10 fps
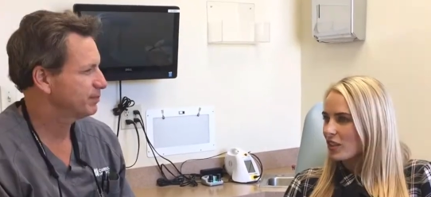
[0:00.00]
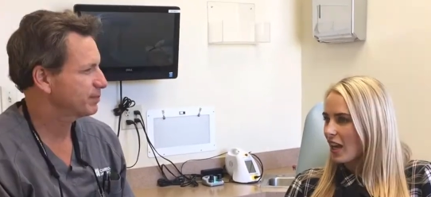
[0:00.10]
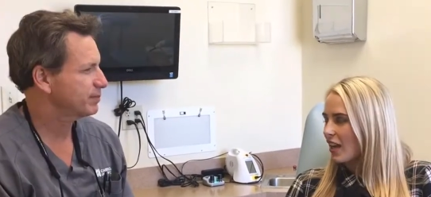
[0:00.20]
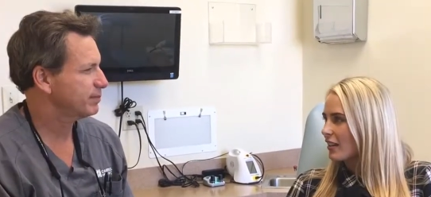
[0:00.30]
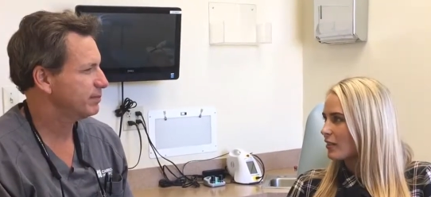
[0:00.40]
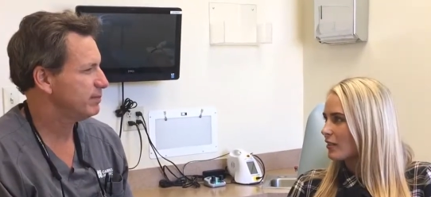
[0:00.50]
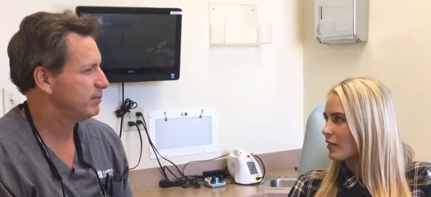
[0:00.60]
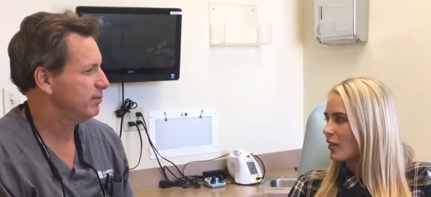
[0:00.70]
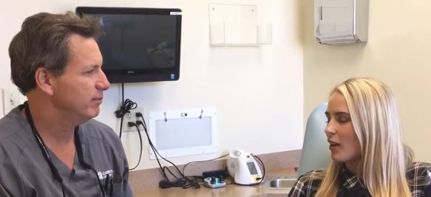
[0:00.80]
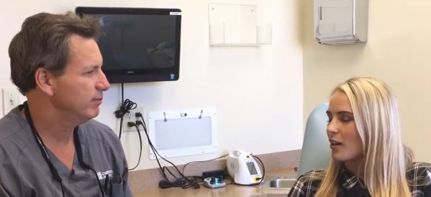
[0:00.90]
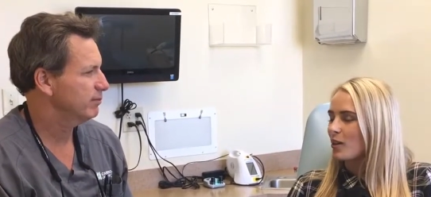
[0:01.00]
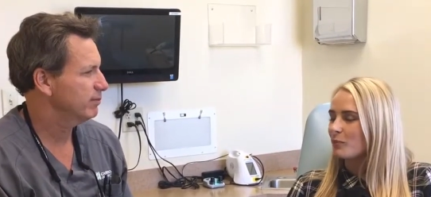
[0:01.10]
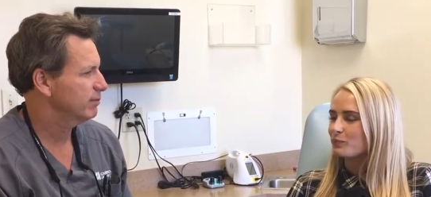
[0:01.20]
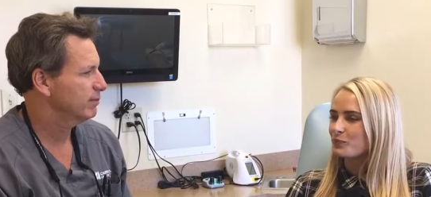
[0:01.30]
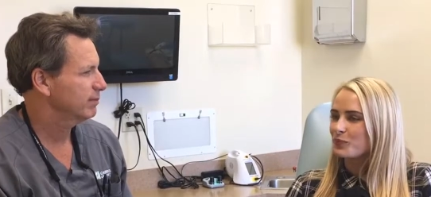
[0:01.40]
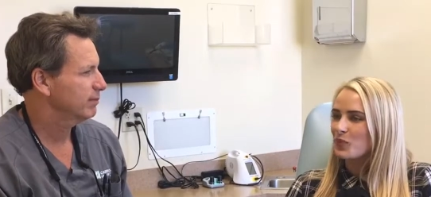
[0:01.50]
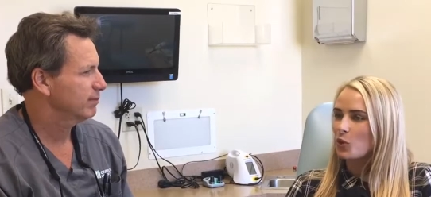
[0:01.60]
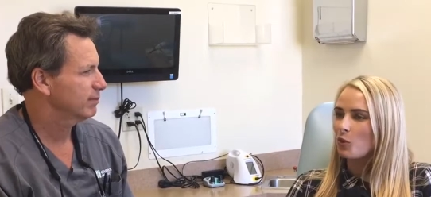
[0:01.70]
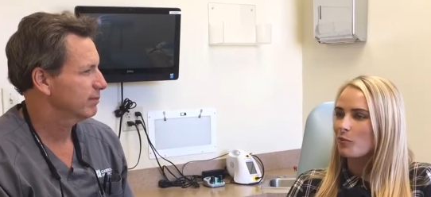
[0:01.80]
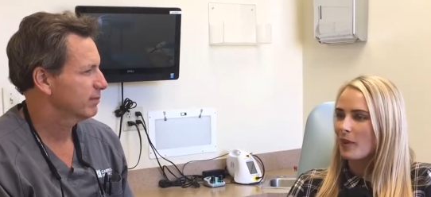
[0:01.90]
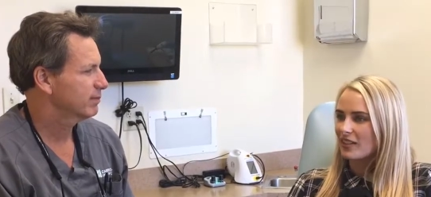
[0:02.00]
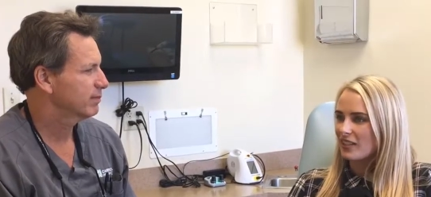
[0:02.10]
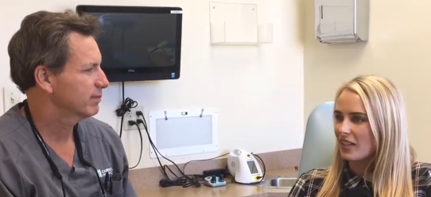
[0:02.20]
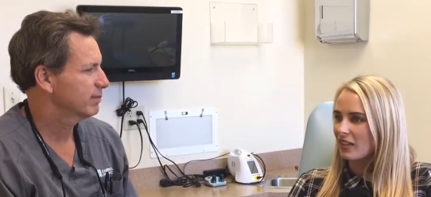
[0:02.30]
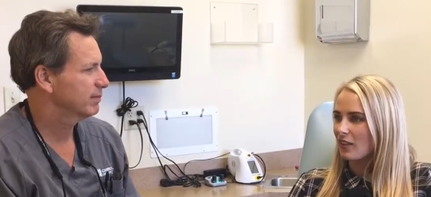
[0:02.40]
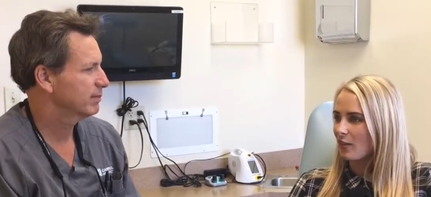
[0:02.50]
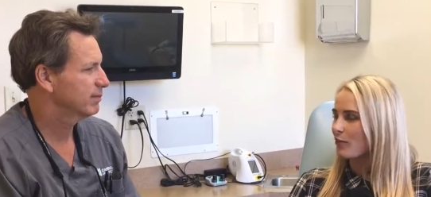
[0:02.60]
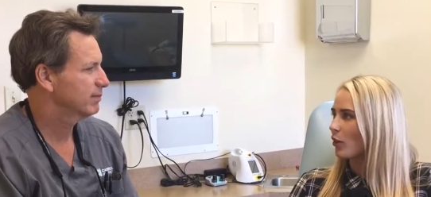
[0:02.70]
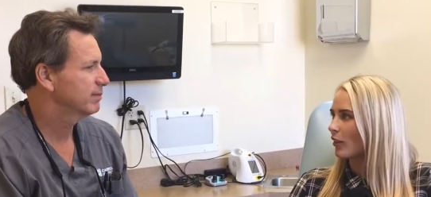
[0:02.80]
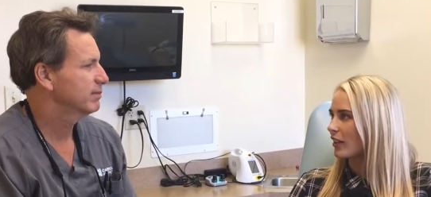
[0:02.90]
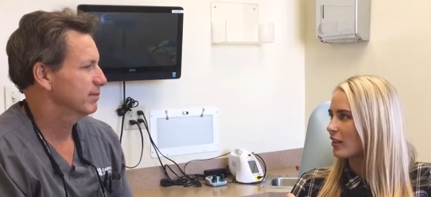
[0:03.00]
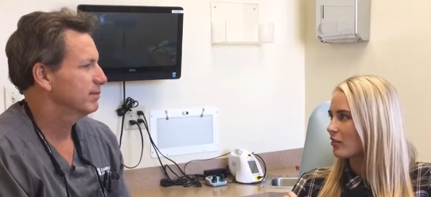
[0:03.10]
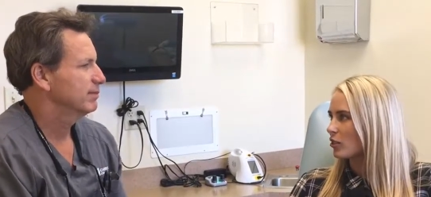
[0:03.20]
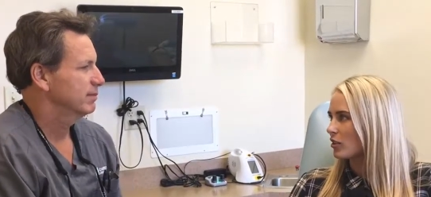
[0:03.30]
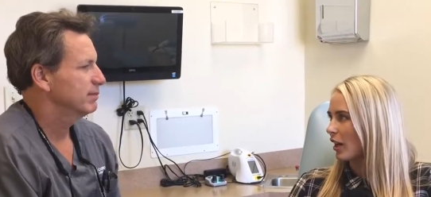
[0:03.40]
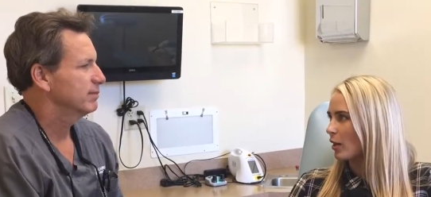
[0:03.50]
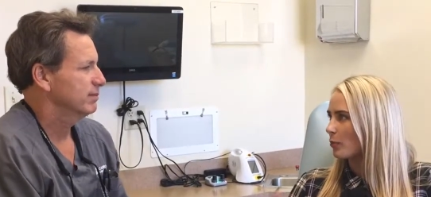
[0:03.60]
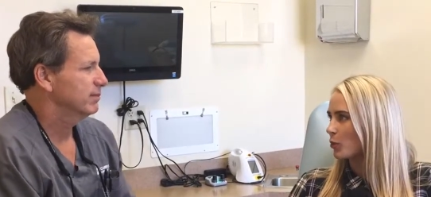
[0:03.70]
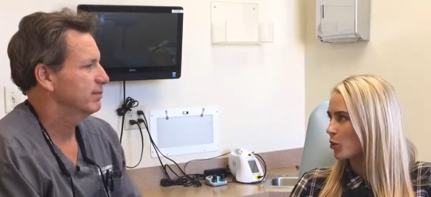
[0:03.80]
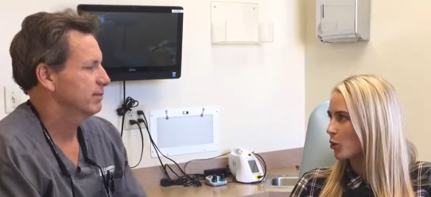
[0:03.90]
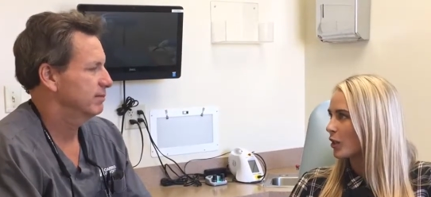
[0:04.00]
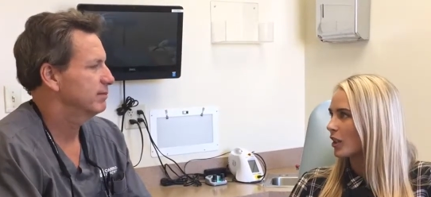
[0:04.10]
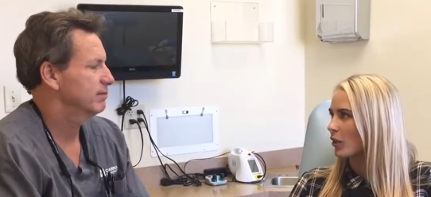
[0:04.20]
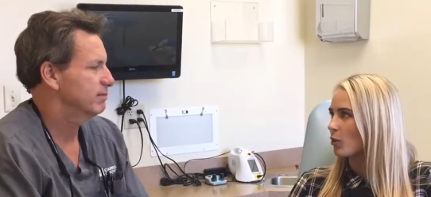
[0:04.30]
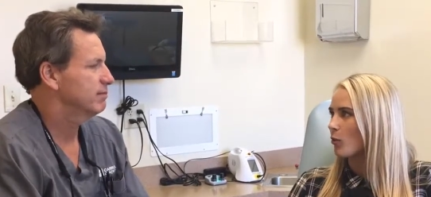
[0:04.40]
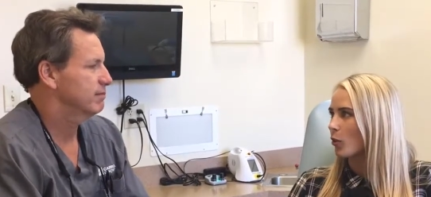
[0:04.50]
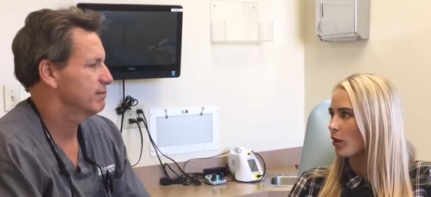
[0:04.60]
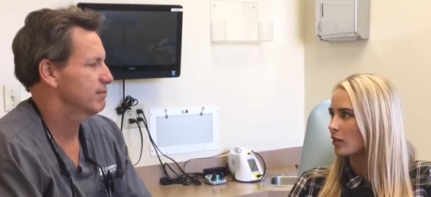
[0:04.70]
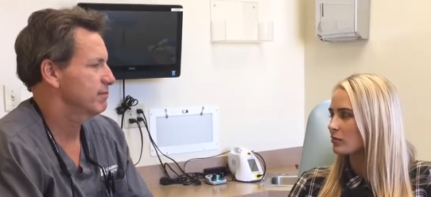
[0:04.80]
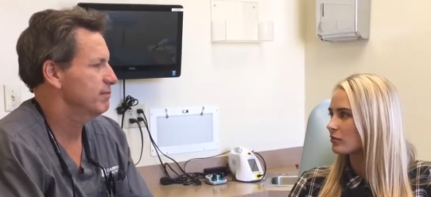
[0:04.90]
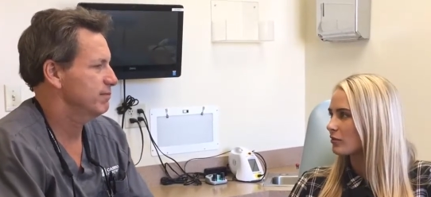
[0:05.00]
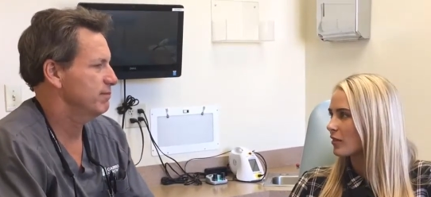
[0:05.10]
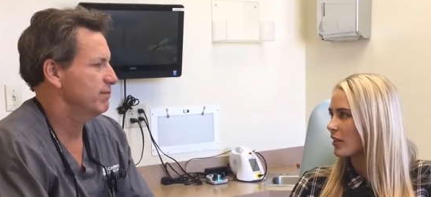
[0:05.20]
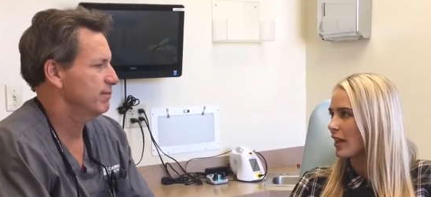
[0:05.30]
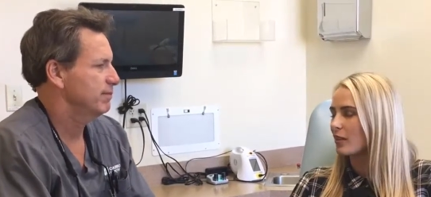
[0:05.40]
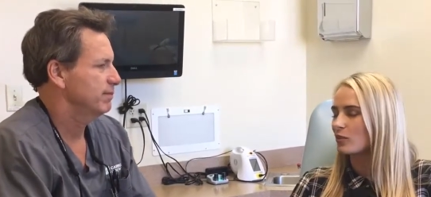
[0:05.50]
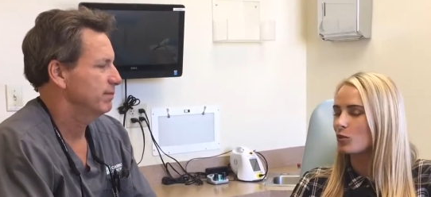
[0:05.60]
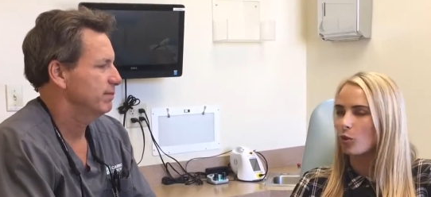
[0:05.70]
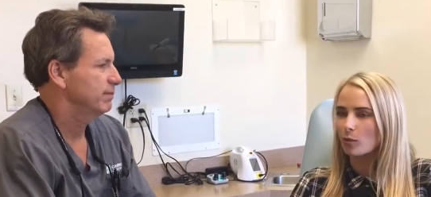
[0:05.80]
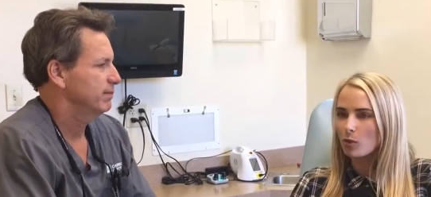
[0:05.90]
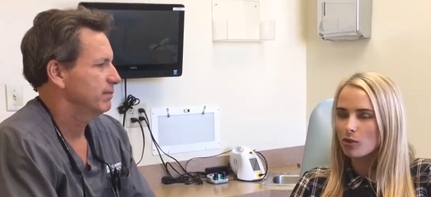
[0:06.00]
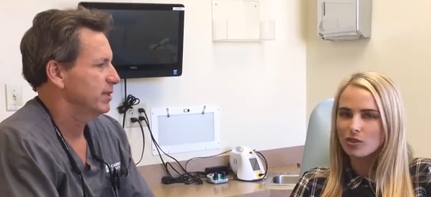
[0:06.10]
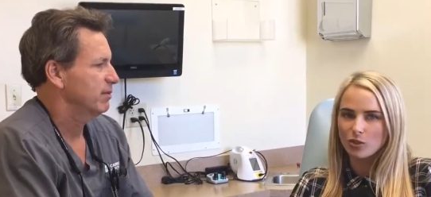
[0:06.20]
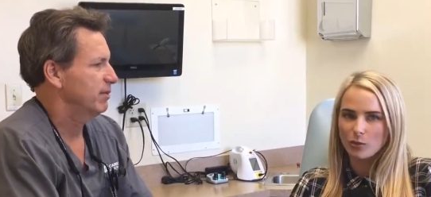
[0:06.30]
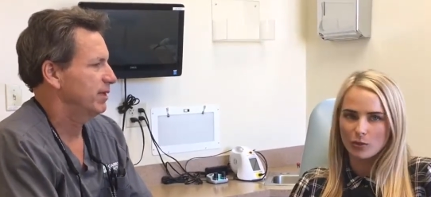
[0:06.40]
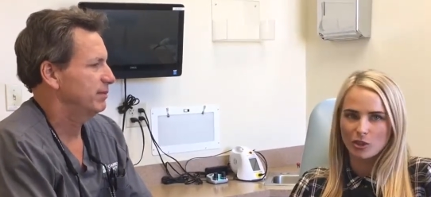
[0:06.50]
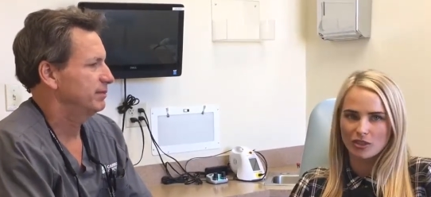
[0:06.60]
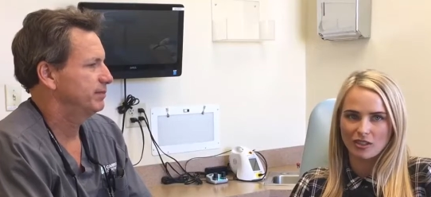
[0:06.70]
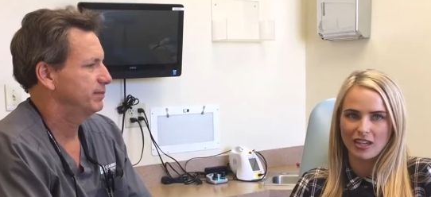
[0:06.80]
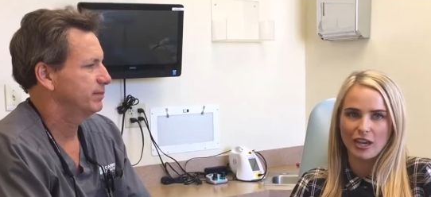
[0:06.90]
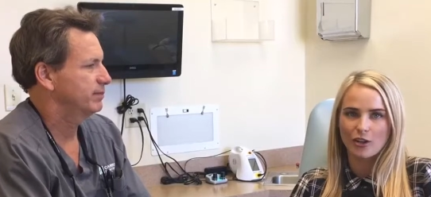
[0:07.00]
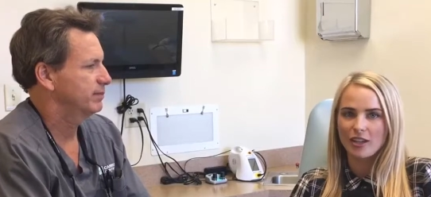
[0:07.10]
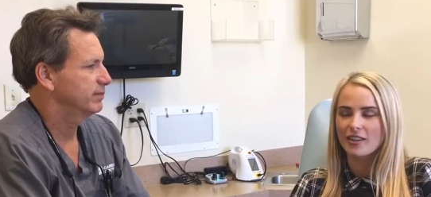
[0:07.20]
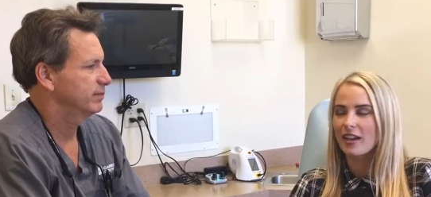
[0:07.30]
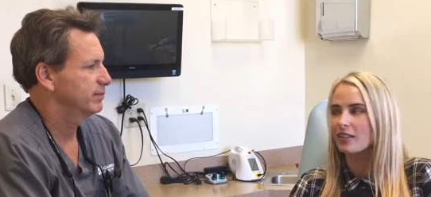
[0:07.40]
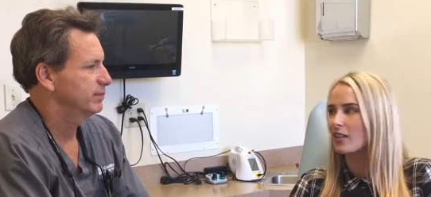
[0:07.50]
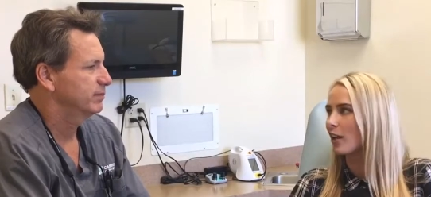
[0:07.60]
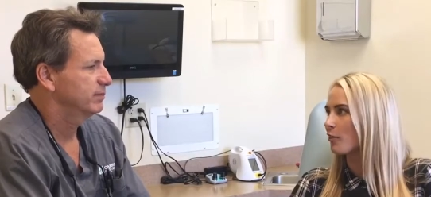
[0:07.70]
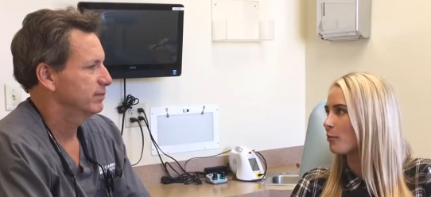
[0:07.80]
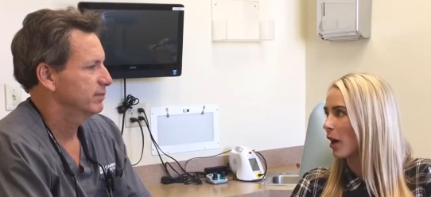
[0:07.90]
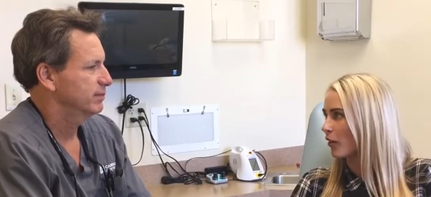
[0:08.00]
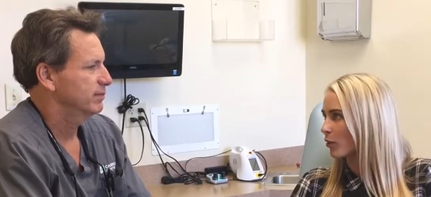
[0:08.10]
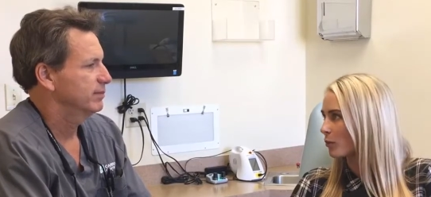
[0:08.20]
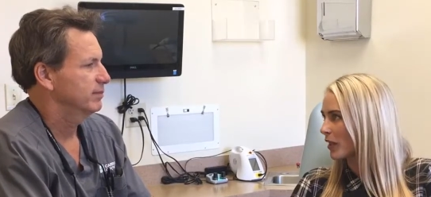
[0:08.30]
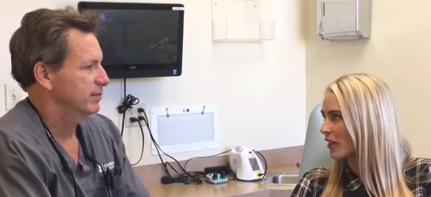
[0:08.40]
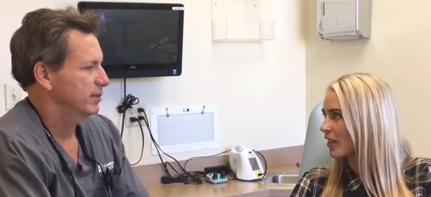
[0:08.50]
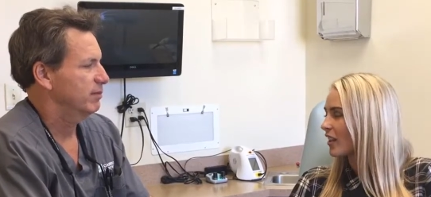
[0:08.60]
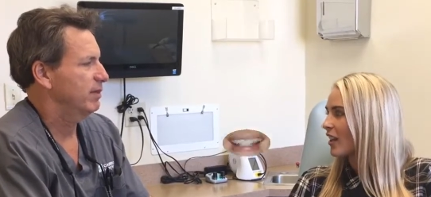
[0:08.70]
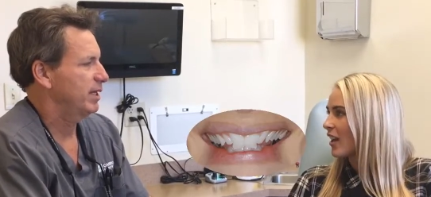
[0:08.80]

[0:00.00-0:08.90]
Speaker 1: I just had two of my teeth I felt like just kind of protruded a little more than normal, so it was just an area that kind of bothered me.